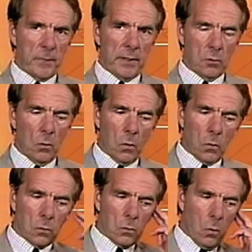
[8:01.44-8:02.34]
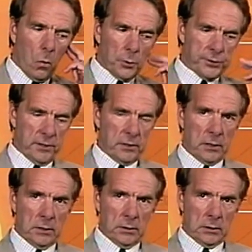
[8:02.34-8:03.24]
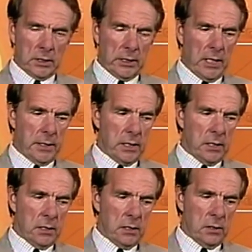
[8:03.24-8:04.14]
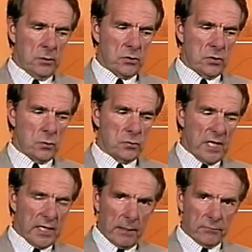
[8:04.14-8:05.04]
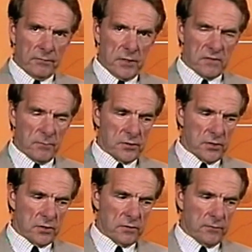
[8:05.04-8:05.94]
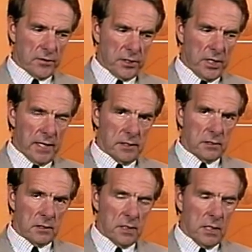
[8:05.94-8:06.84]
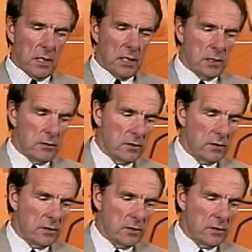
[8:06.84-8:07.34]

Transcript: Ben Gol ordered Golani to take up defensive positions for the night in